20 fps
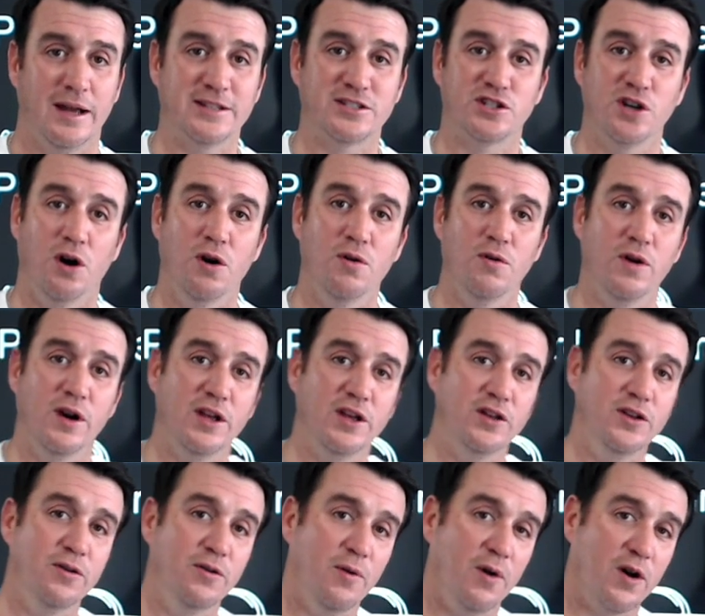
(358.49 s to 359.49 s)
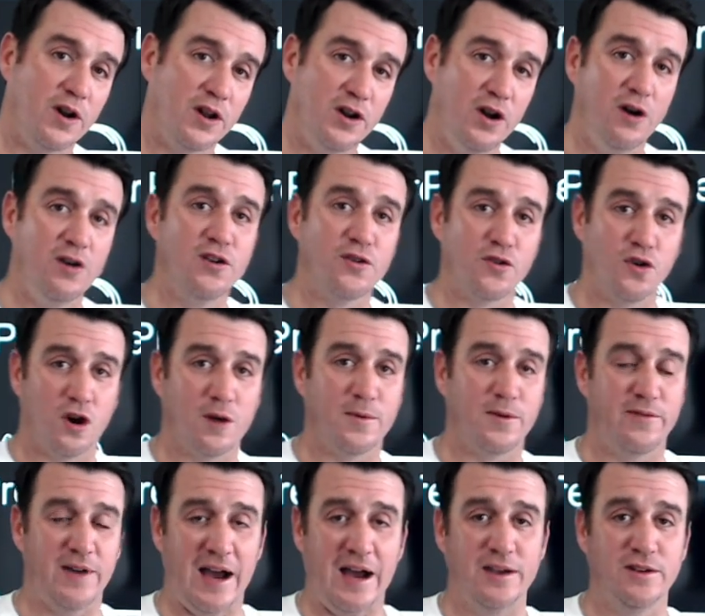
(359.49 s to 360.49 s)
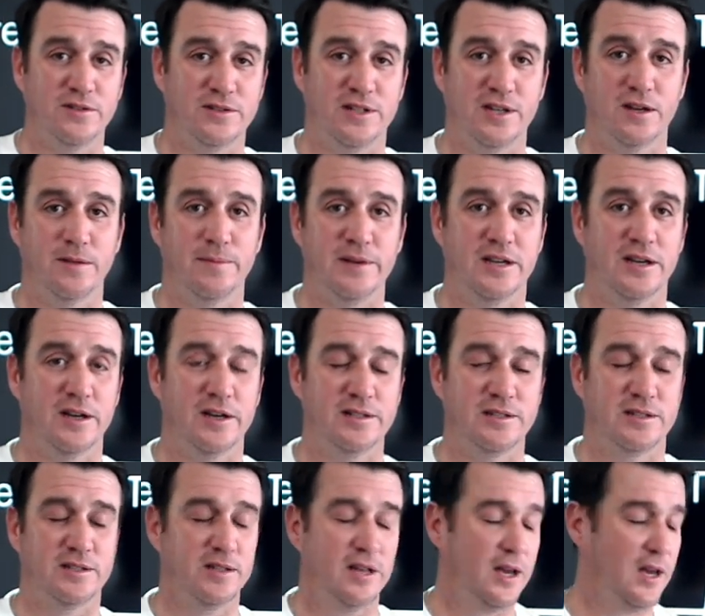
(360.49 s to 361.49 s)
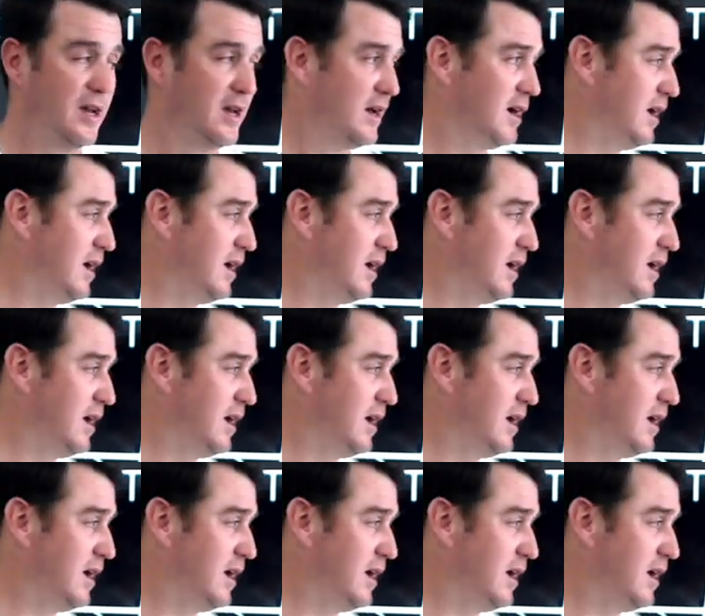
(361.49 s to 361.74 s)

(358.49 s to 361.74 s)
And so you want to know your normal values here because